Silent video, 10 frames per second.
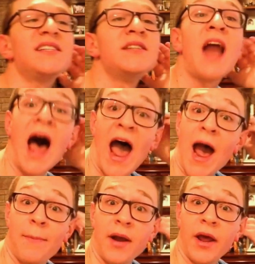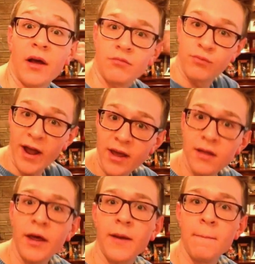is not happening, right?
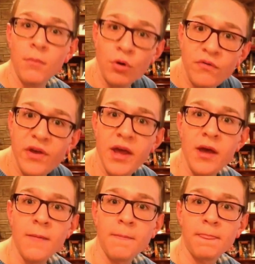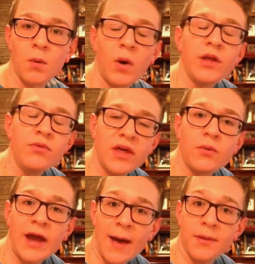Like movie, what you'd think
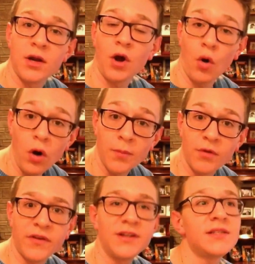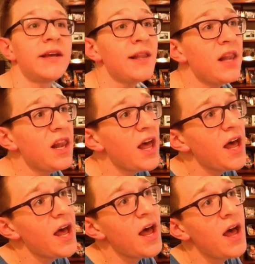would happen in a horror movie, just like
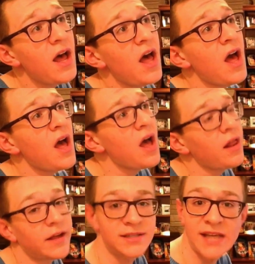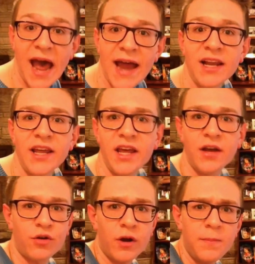sadly,
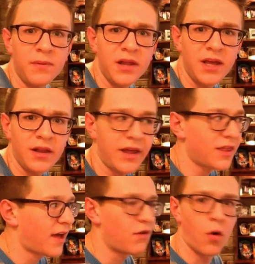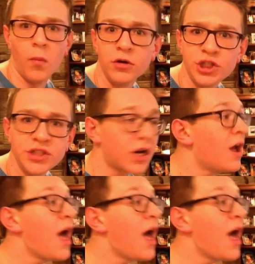creepily, like they have no emotions, or